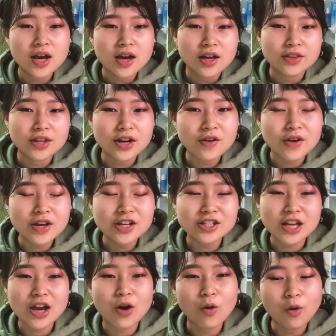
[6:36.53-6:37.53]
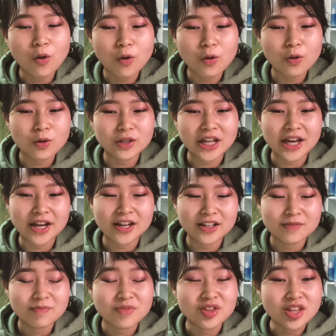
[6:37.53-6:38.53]
There is a whole like
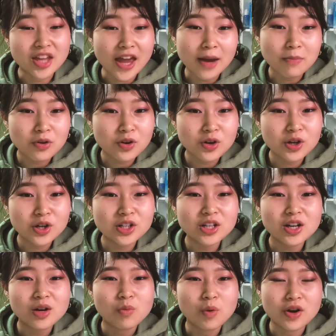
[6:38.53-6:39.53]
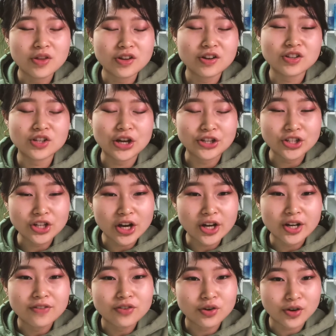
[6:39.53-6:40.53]
neighborhood where there's a ton
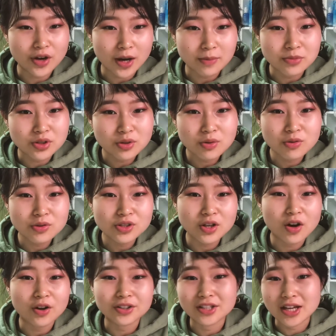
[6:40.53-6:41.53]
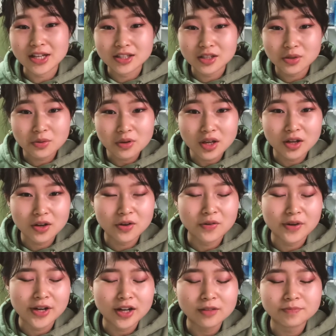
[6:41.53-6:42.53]
of cram schools called Daejeon in
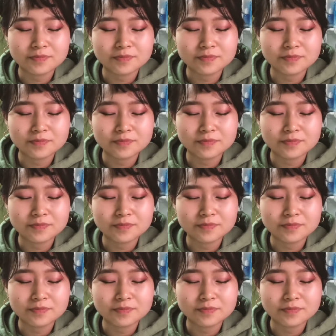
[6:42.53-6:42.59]
Korea.